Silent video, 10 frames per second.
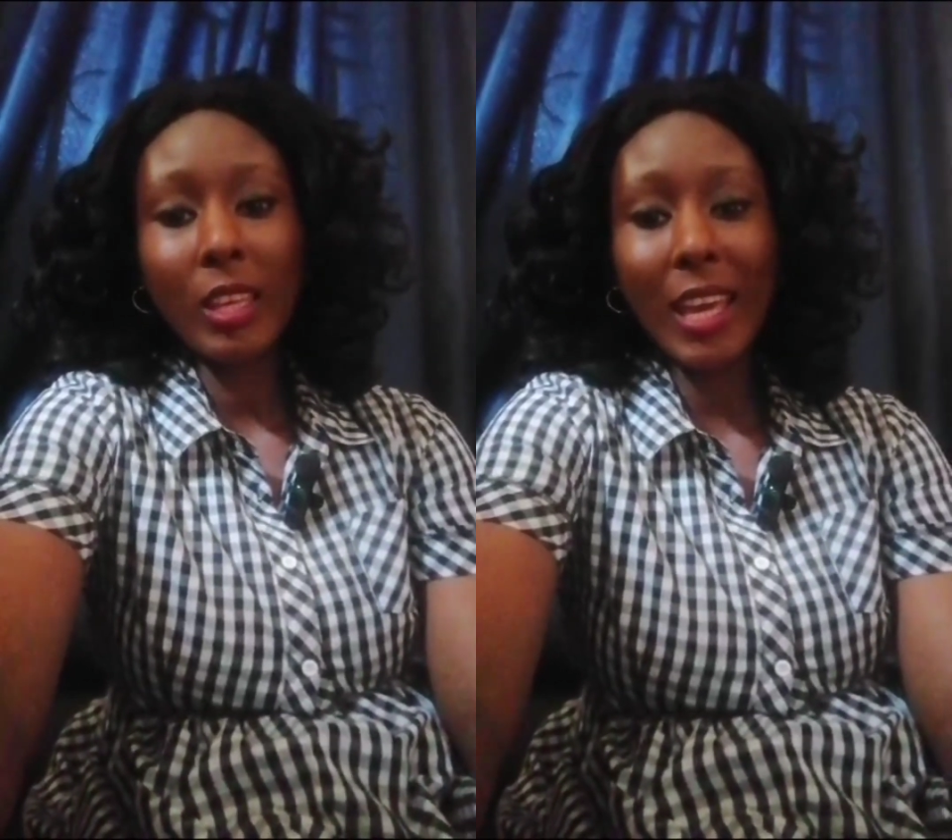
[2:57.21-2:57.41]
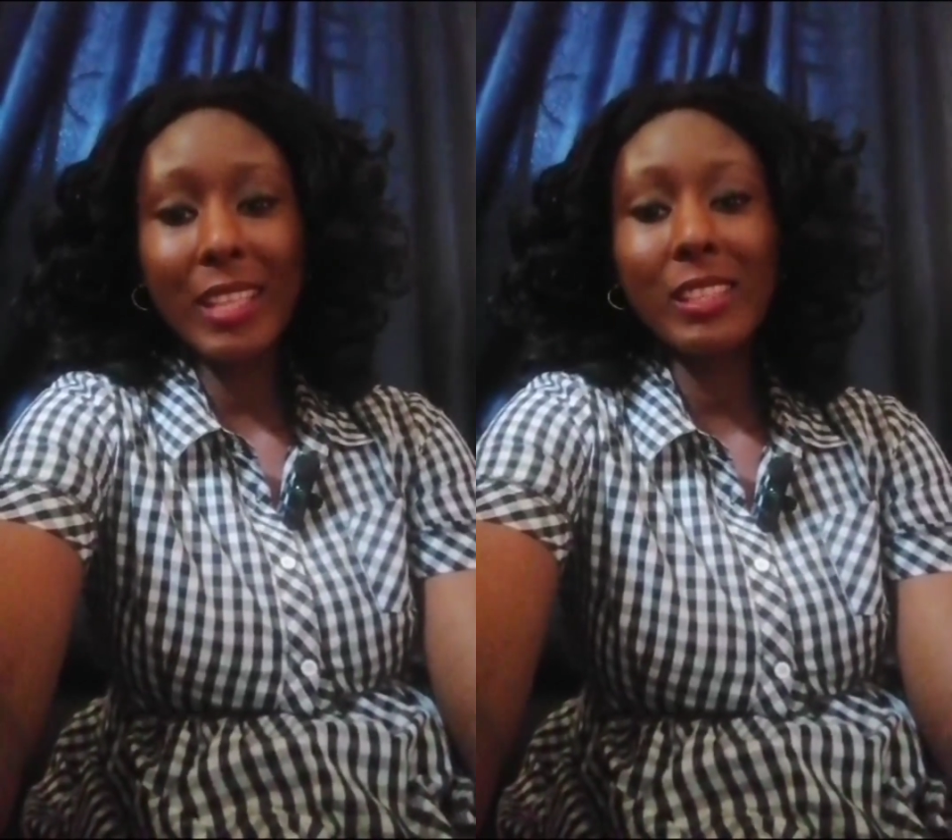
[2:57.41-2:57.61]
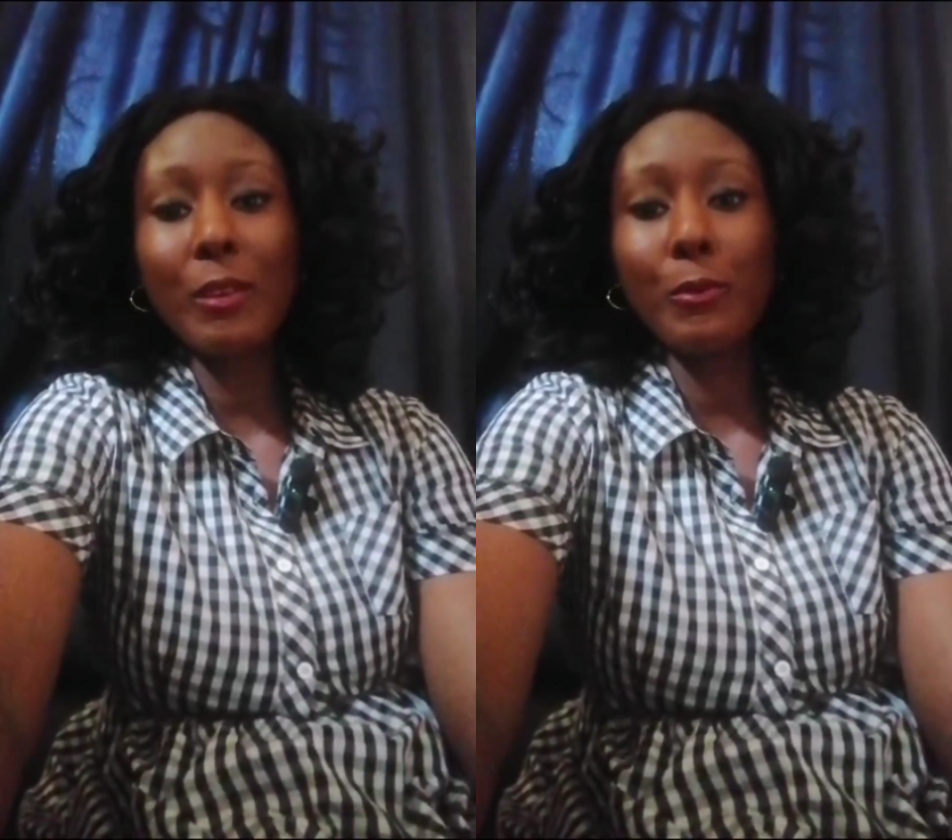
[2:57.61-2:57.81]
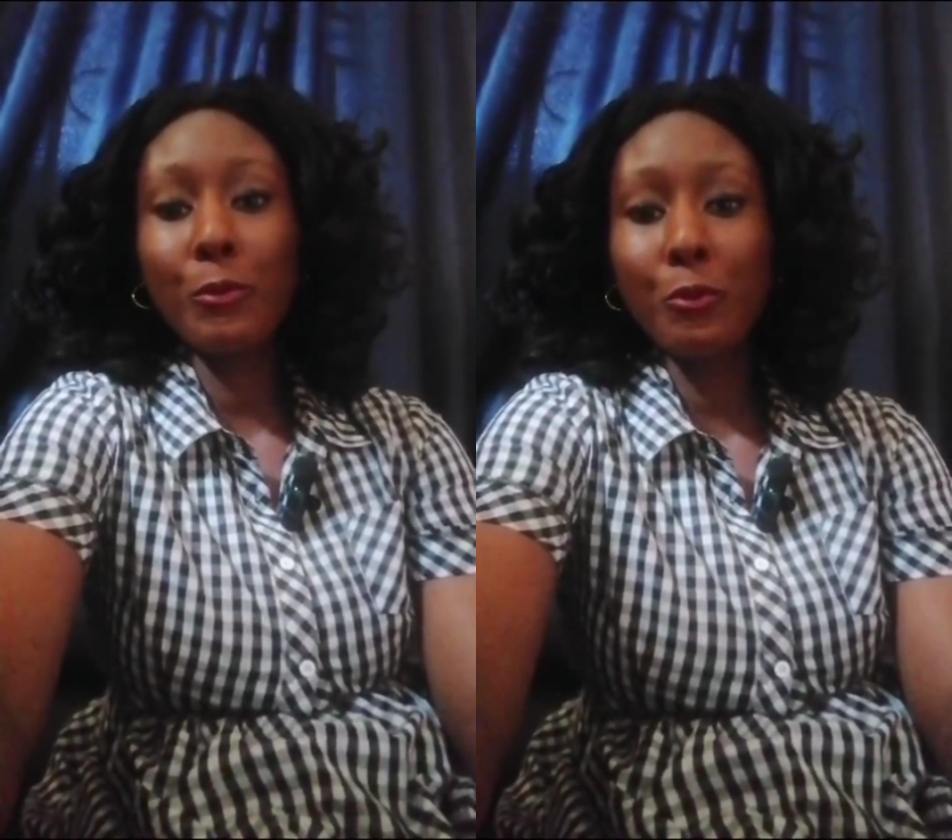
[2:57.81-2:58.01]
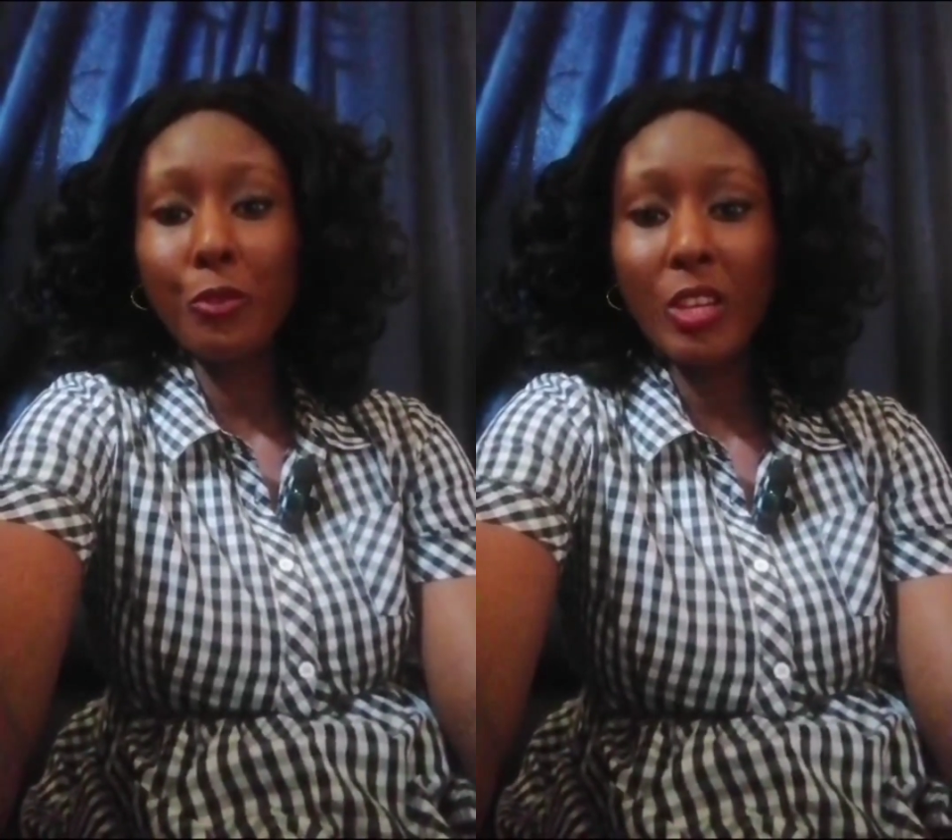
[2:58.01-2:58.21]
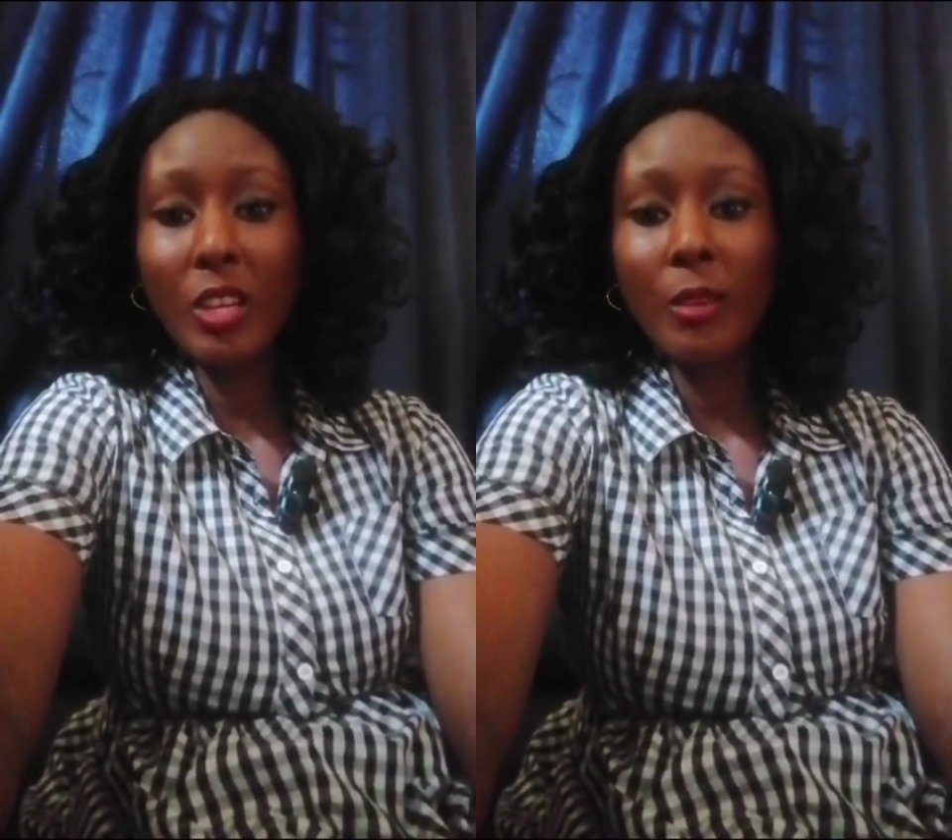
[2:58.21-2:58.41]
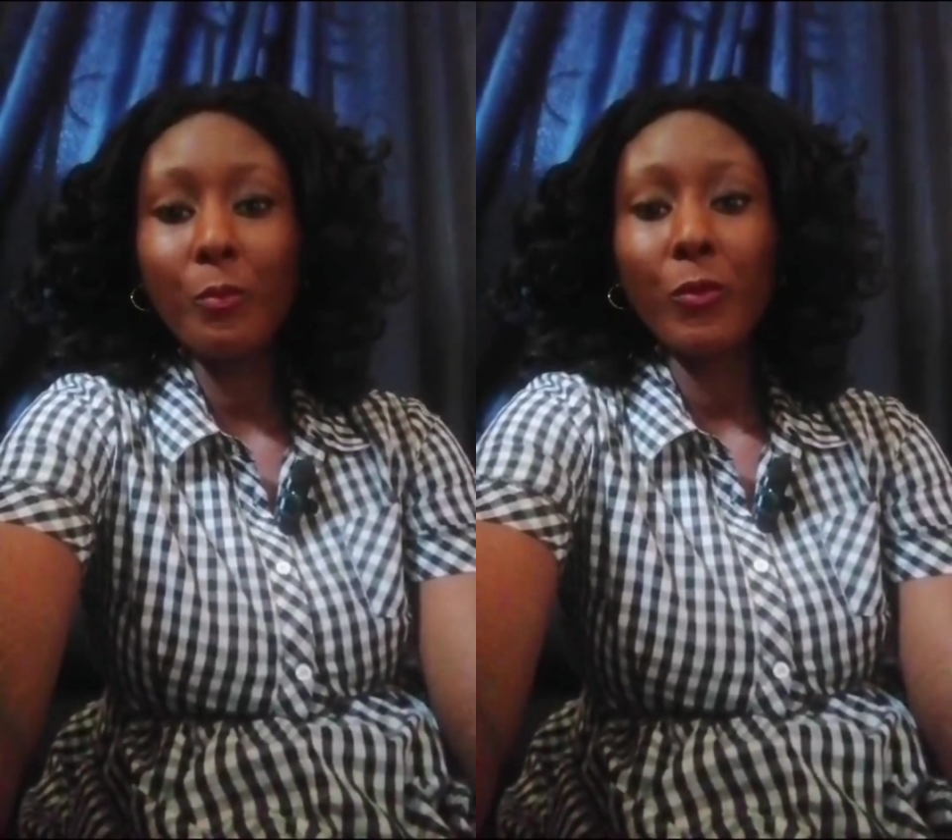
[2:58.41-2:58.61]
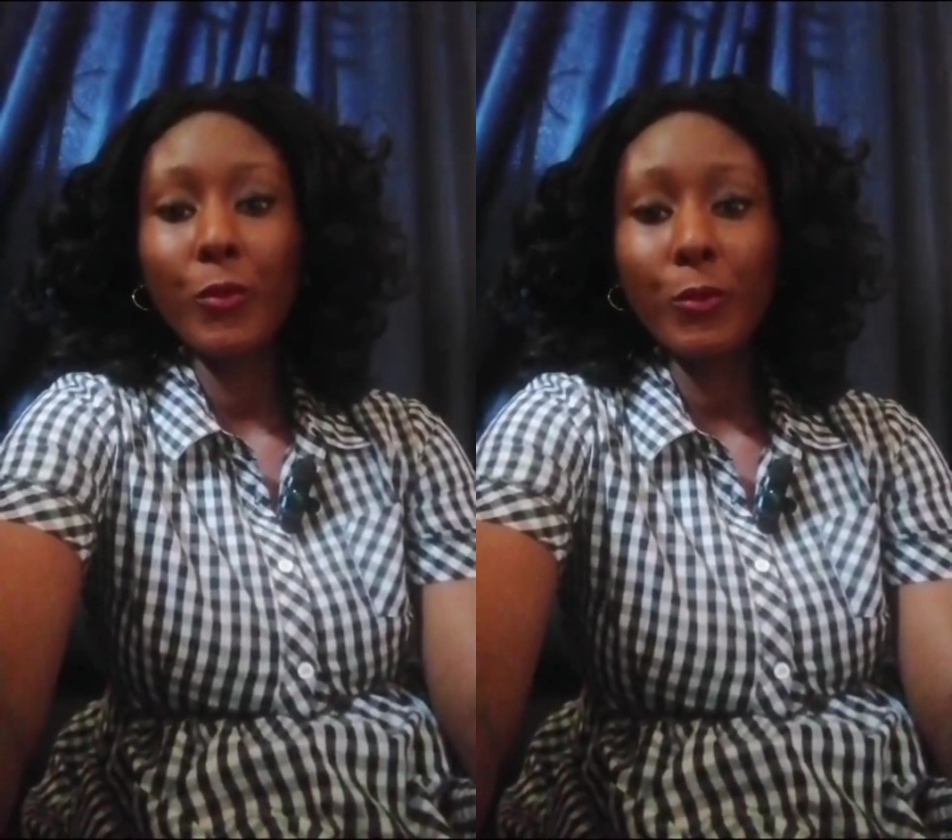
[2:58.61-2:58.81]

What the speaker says: gets a free